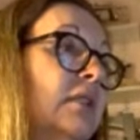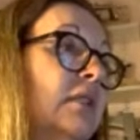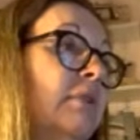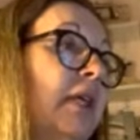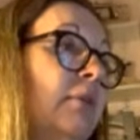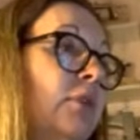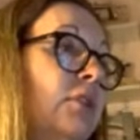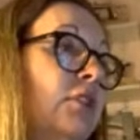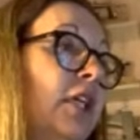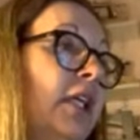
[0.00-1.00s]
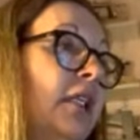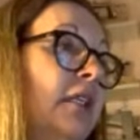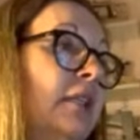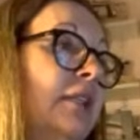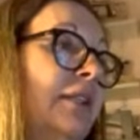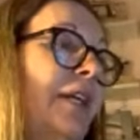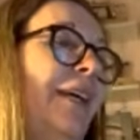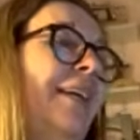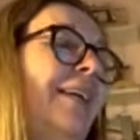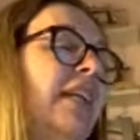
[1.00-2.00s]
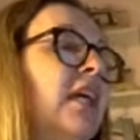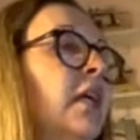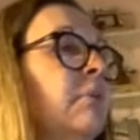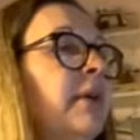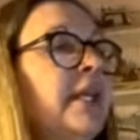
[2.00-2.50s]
to make moonshine. But